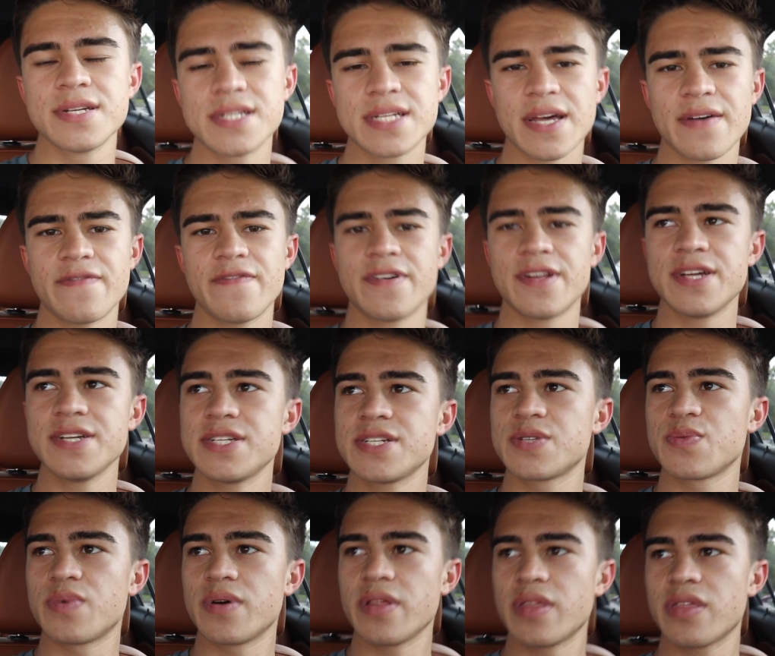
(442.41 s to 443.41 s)
Just got
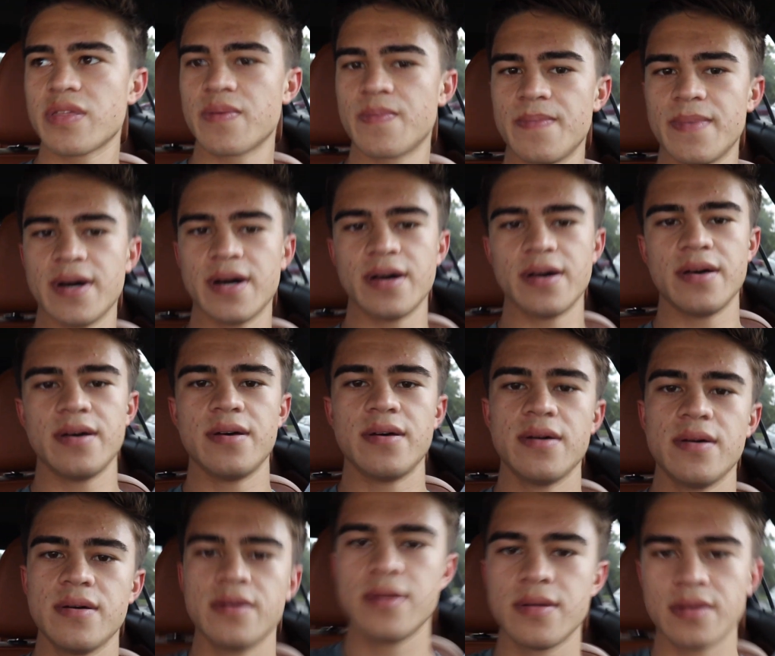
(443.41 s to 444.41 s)
finished with my
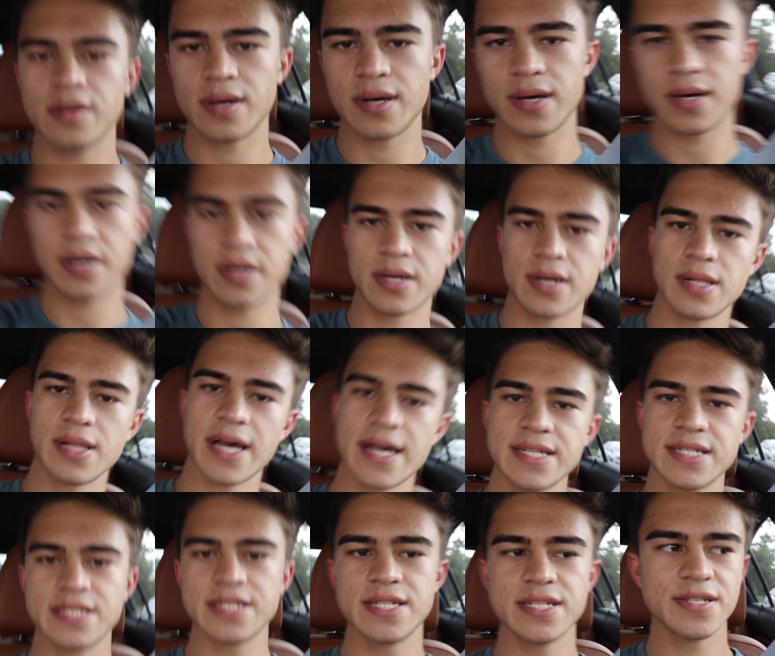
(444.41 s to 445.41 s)
uh,
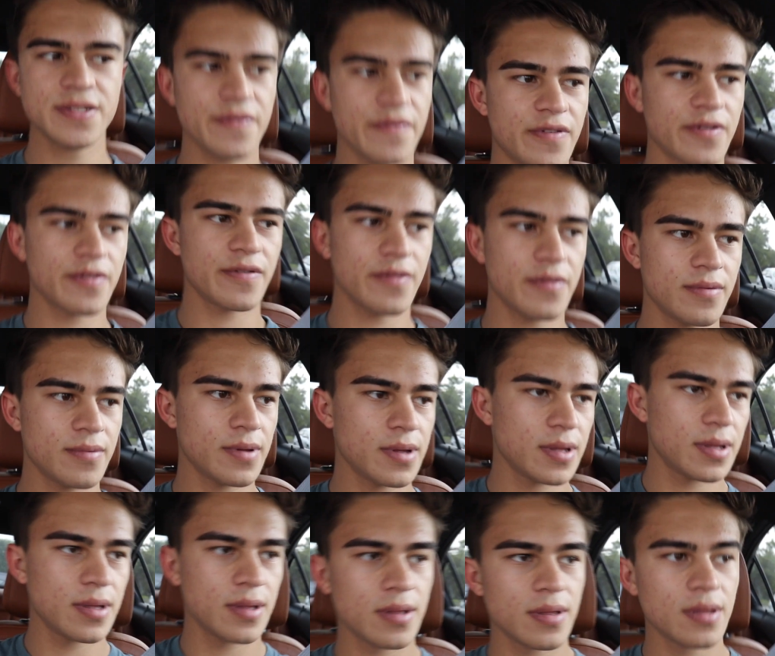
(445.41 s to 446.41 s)
classes for
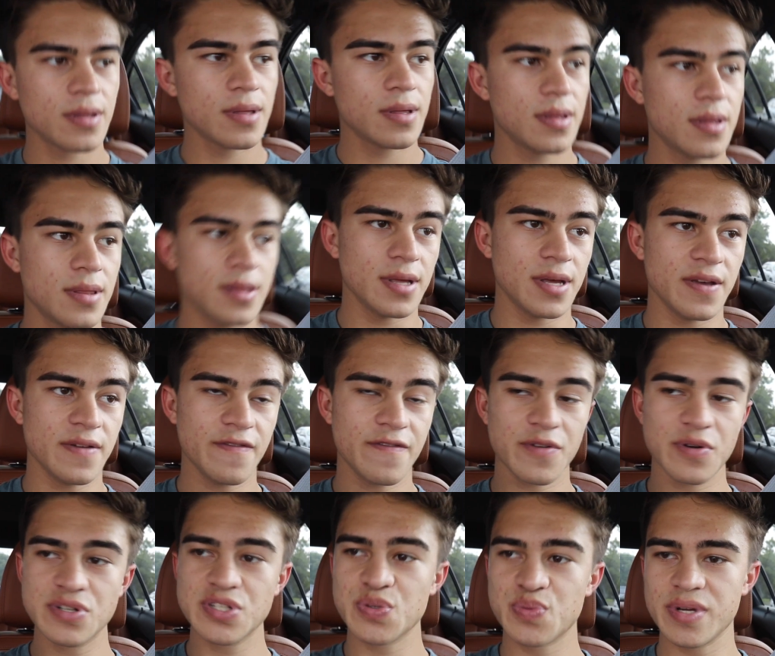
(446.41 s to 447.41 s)
the
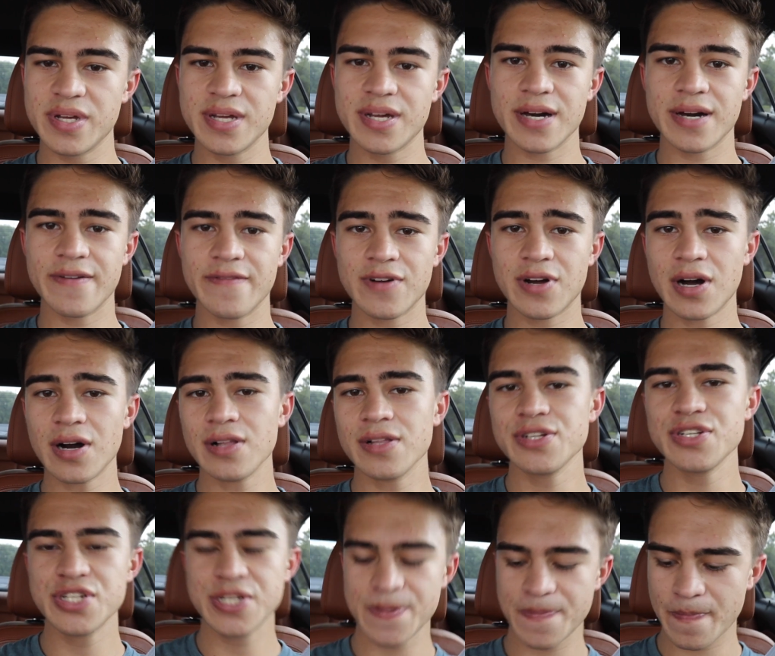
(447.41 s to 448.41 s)
first week of
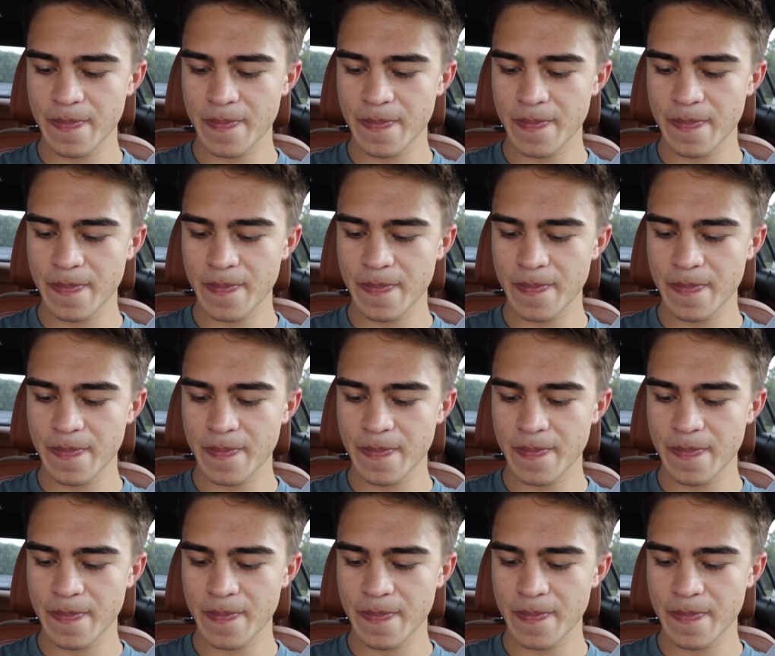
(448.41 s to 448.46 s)
college.